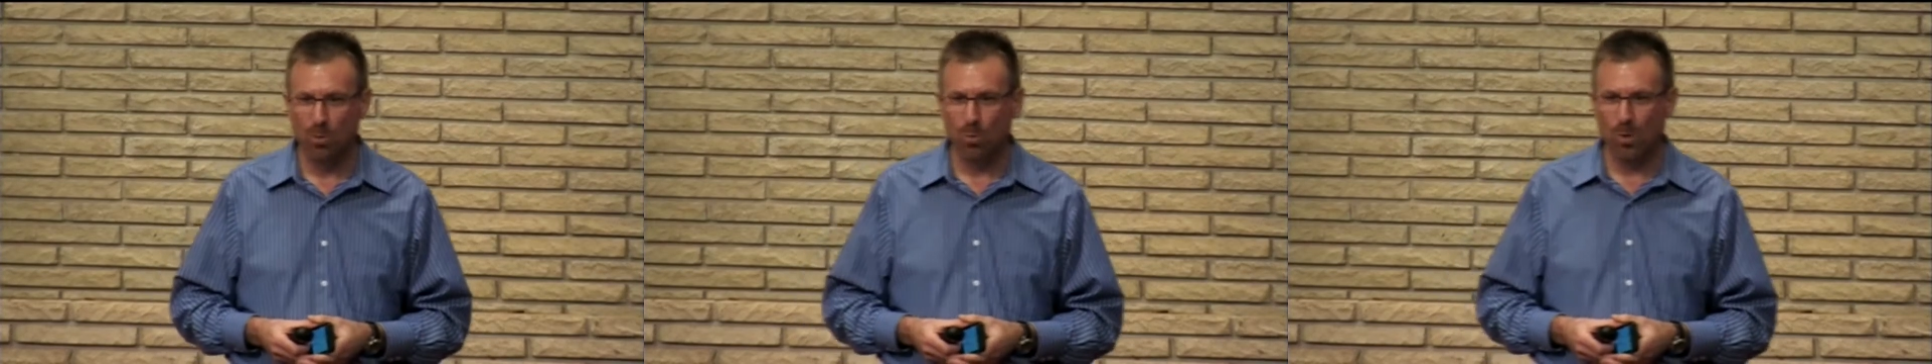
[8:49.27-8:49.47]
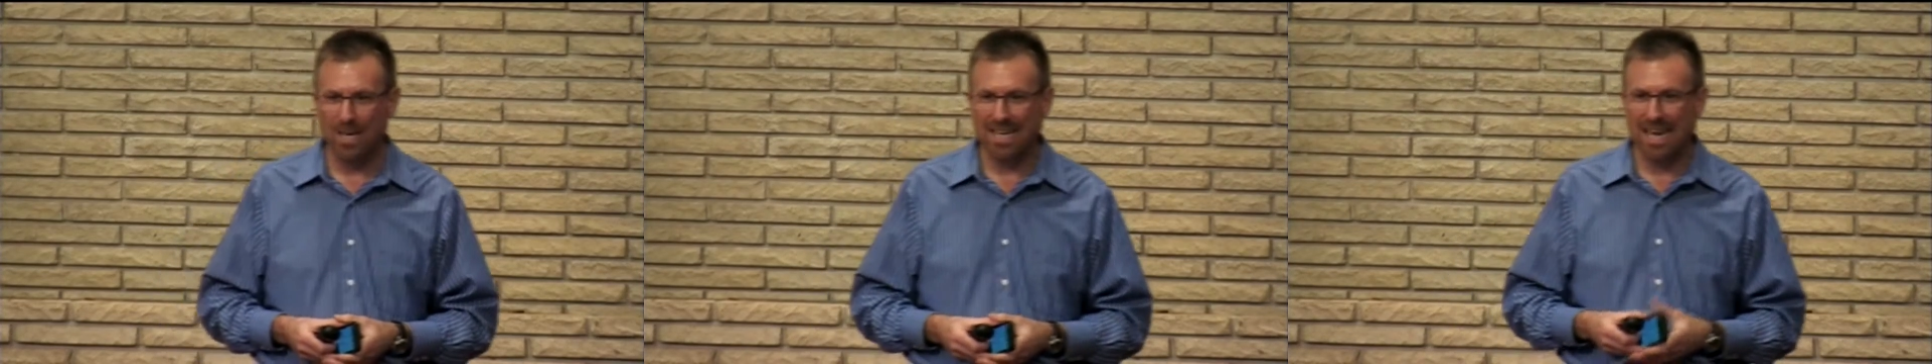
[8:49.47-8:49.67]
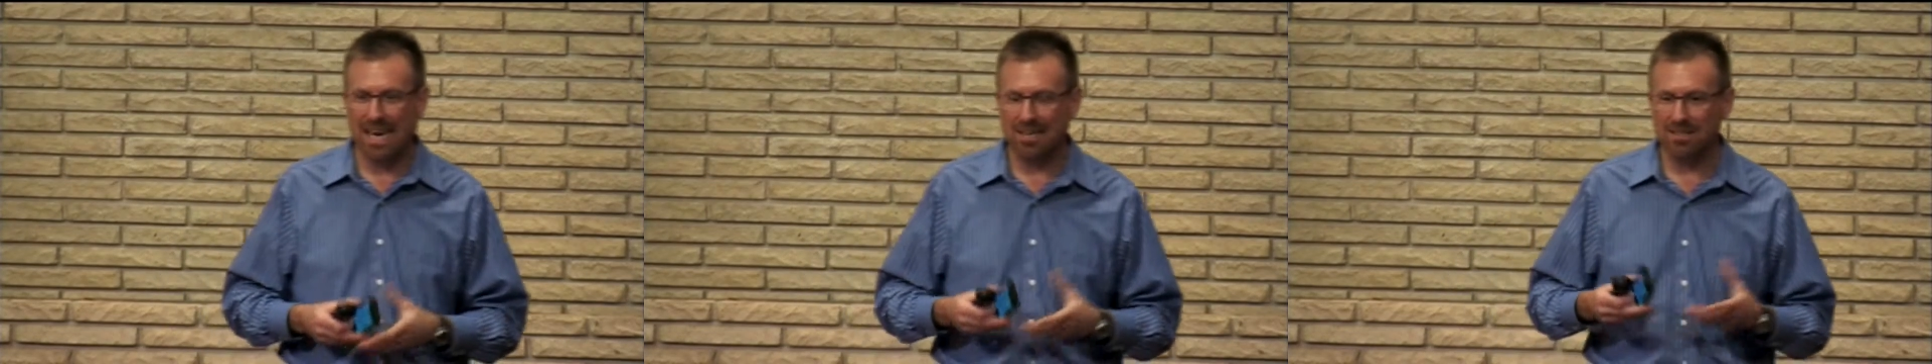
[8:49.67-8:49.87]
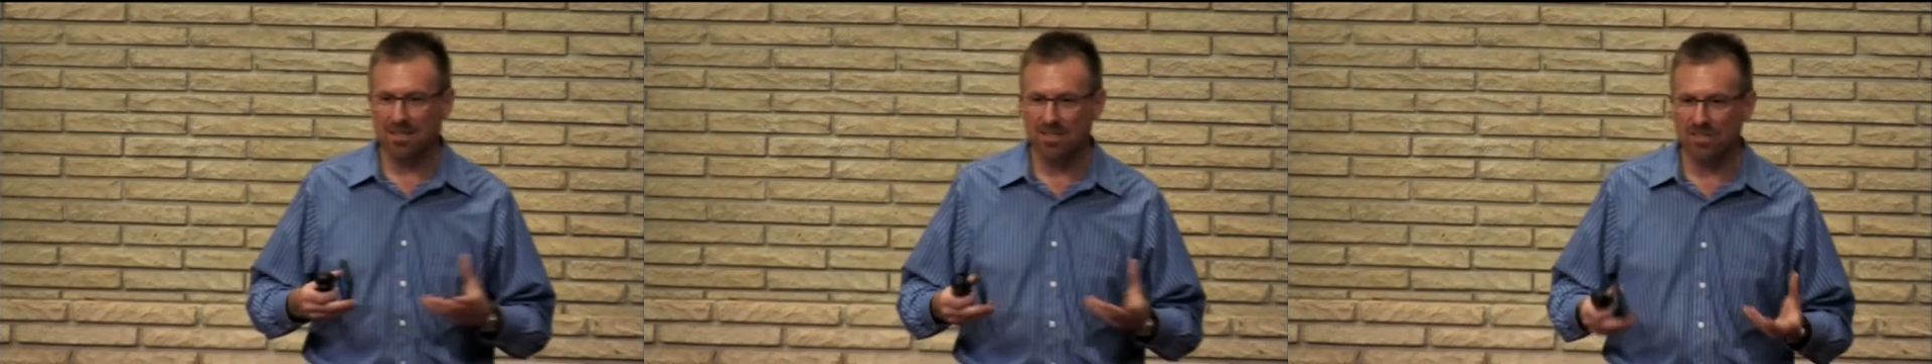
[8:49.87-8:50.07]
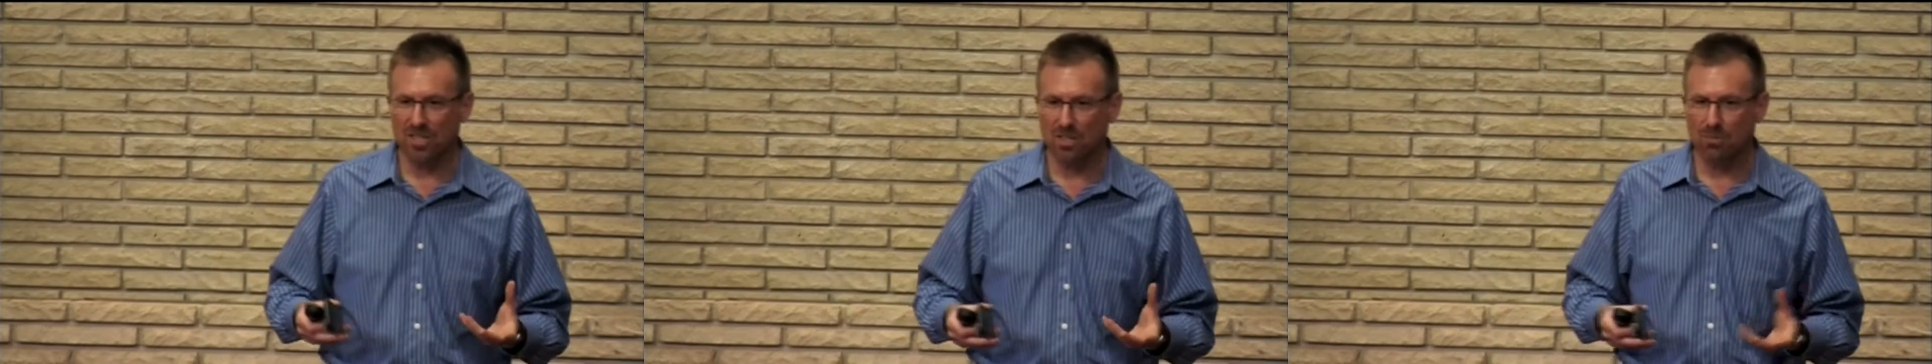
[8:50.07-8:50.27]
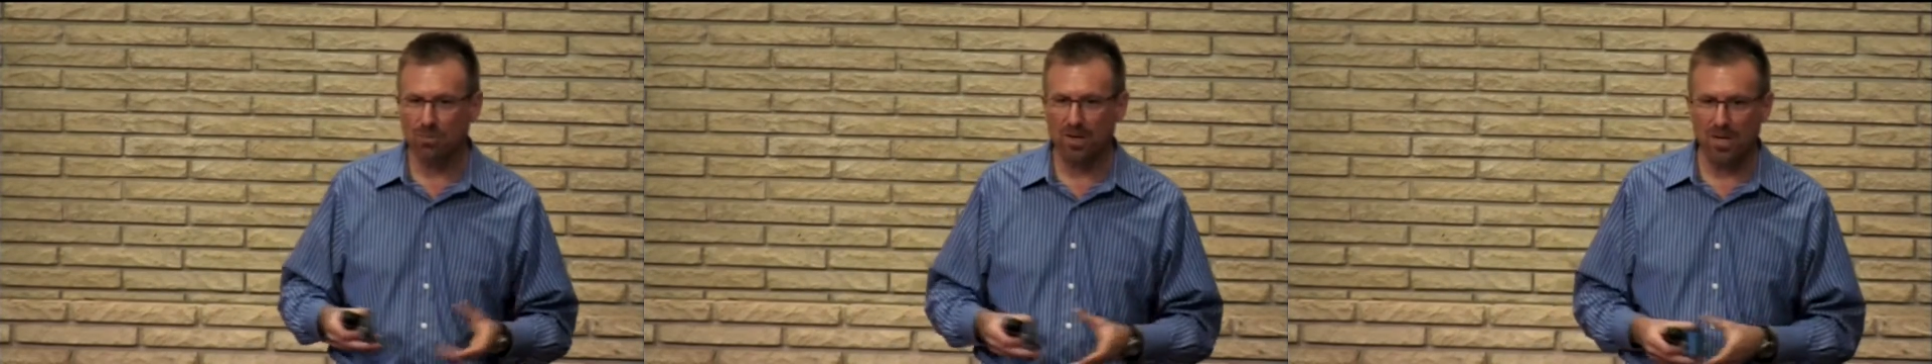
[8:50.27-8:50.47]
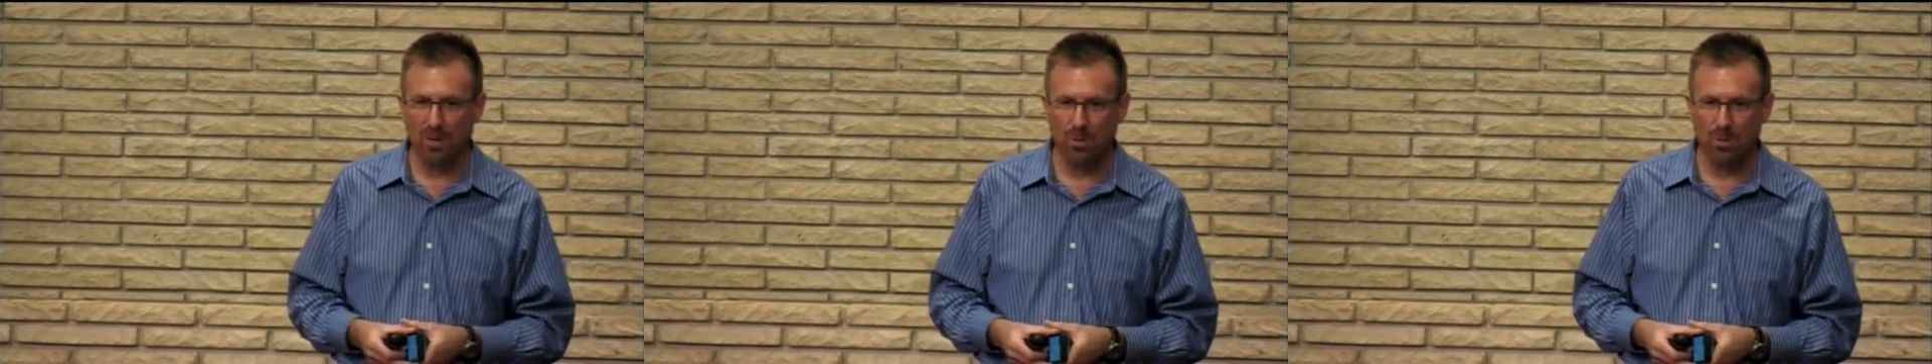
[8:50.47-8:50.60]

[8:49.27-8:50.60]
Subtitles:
We can't disagree